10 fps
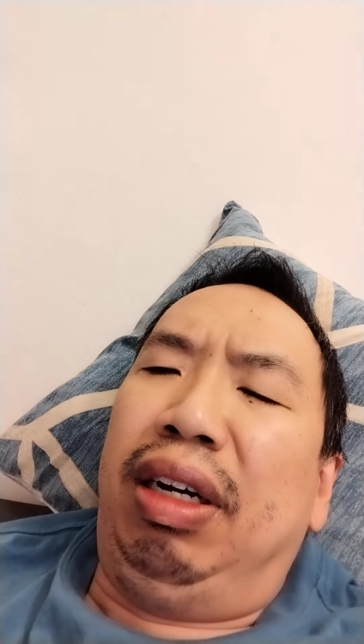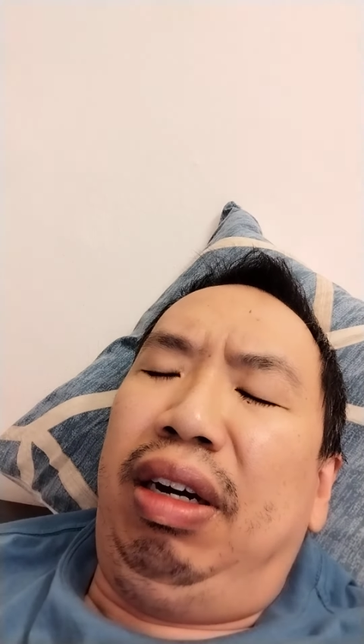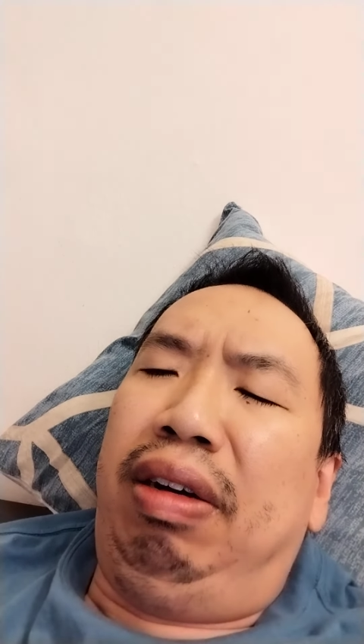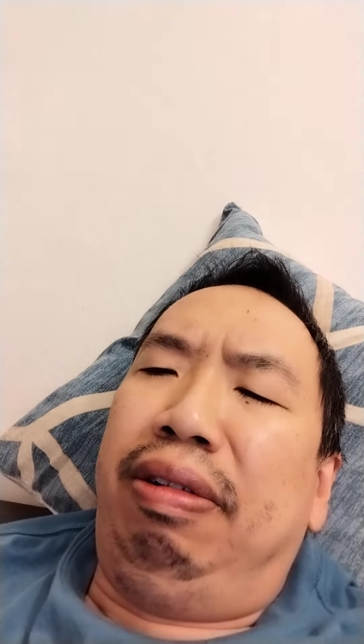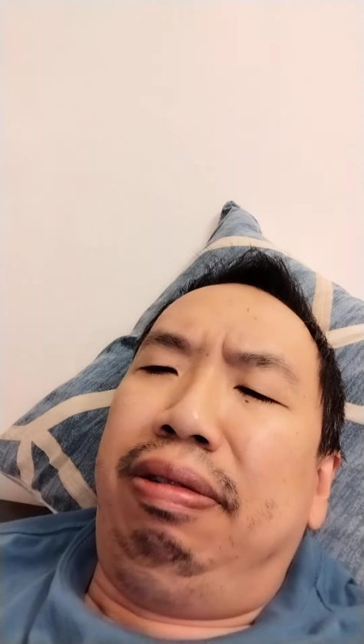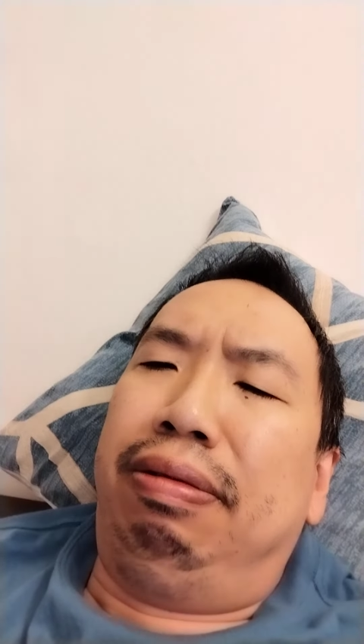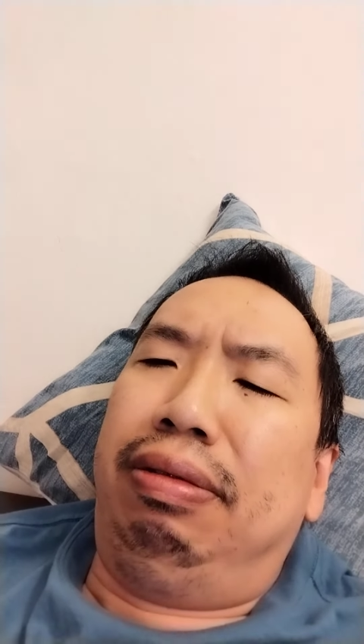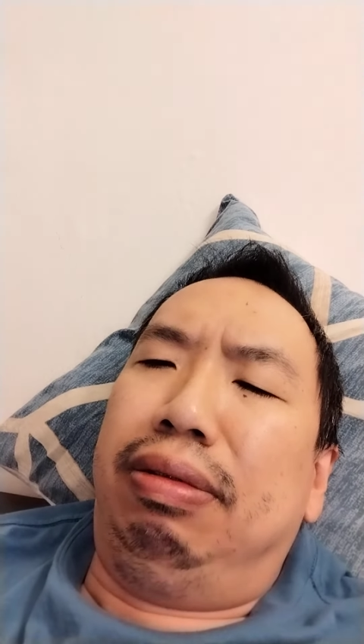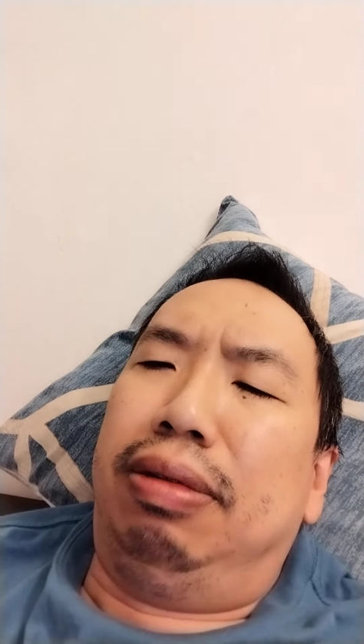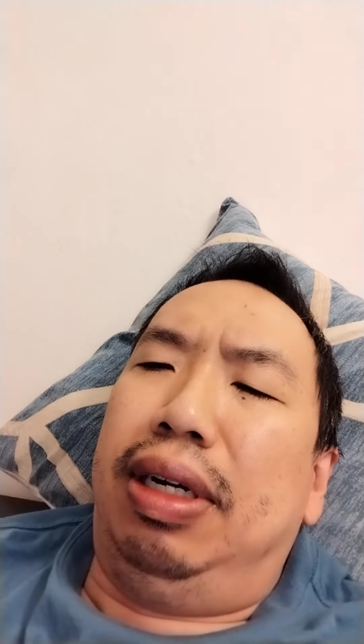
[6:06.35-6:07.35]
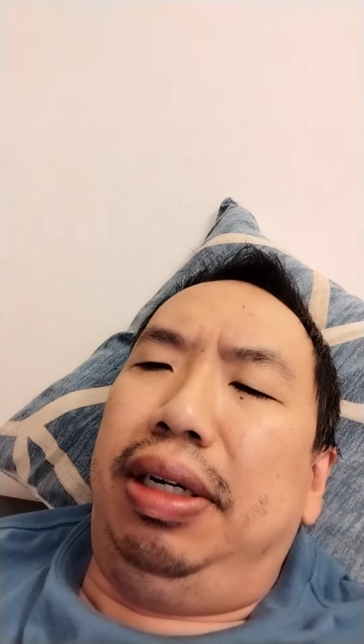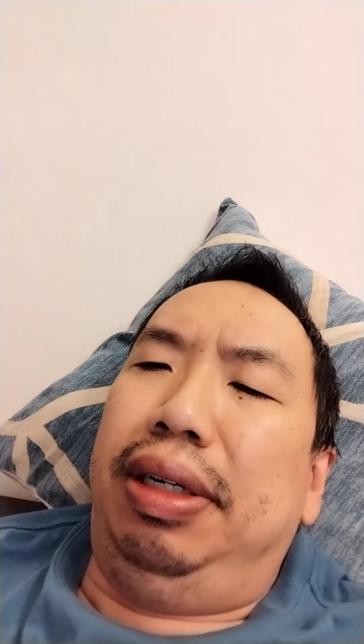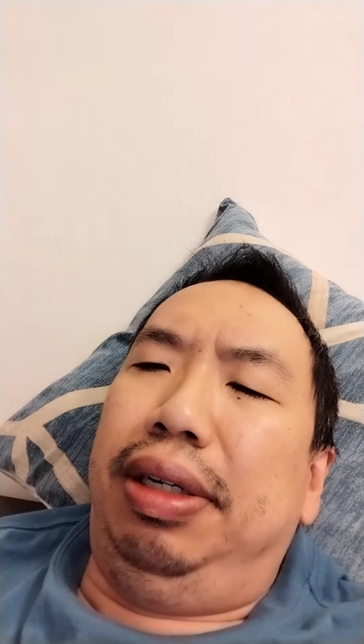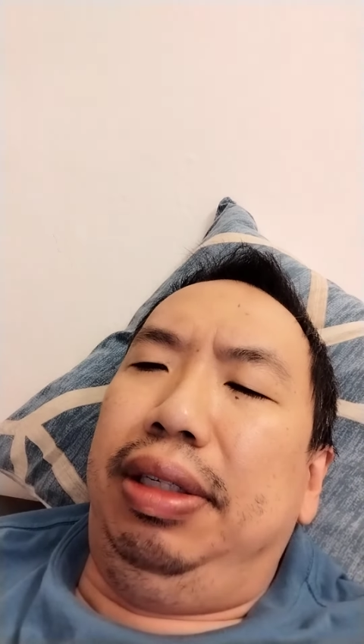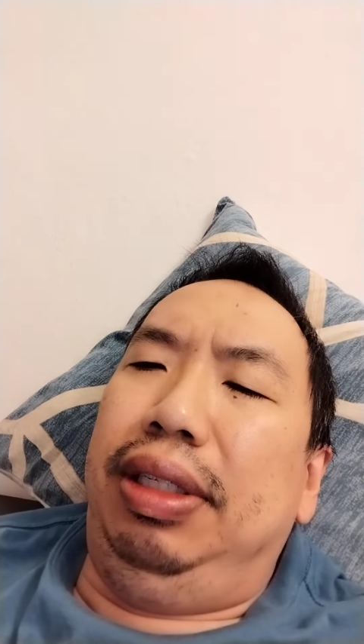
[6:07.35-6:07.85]
of wild
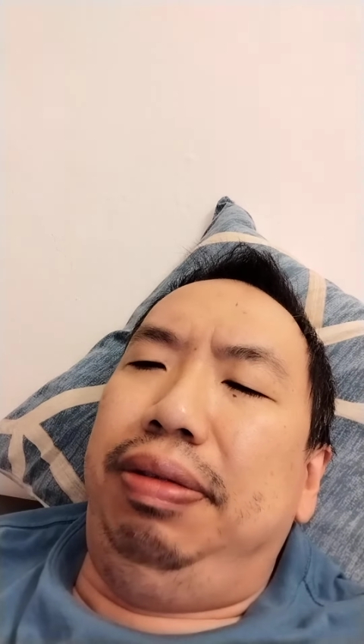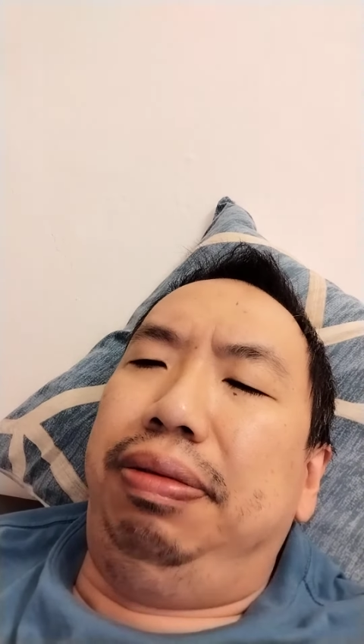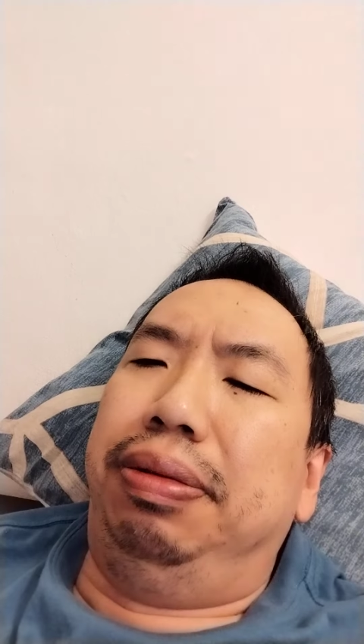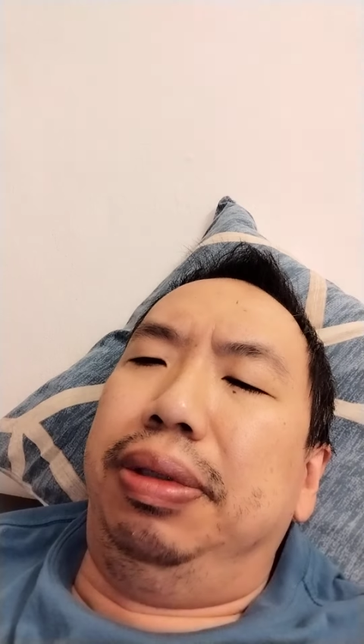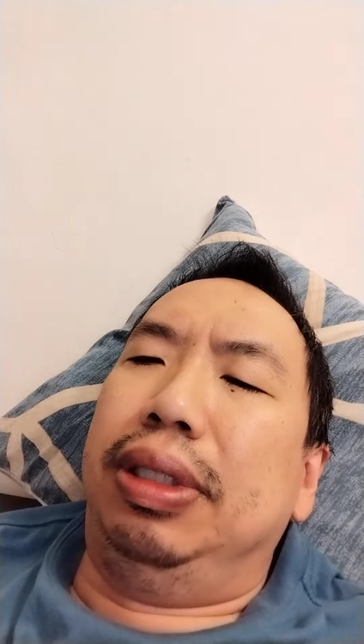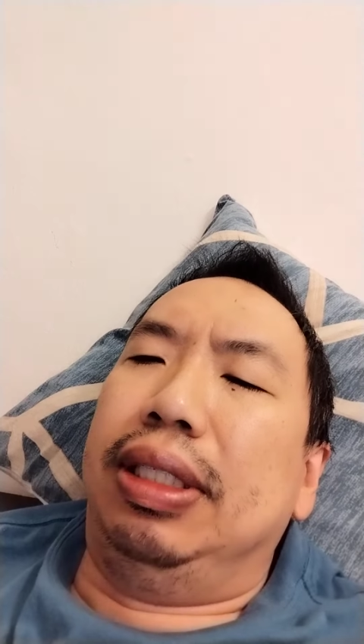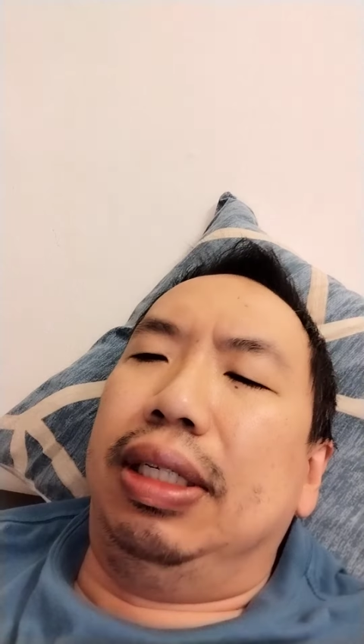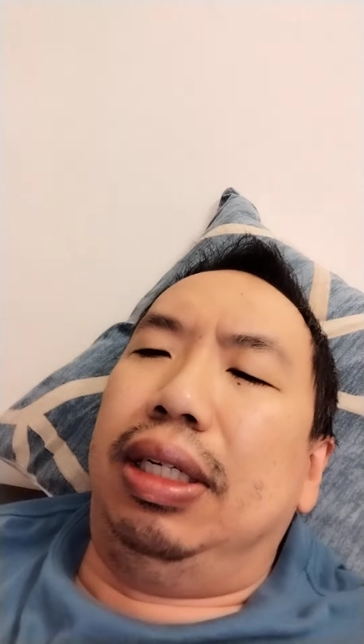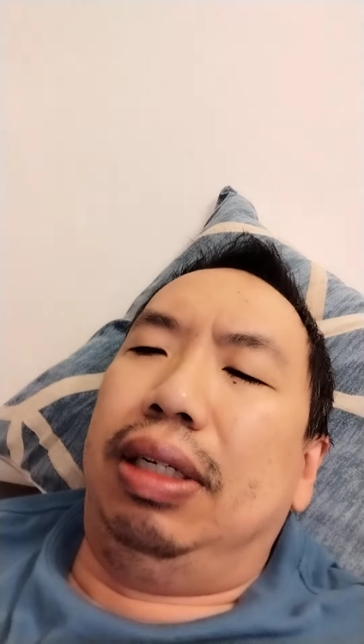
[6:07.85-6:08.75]
olive wood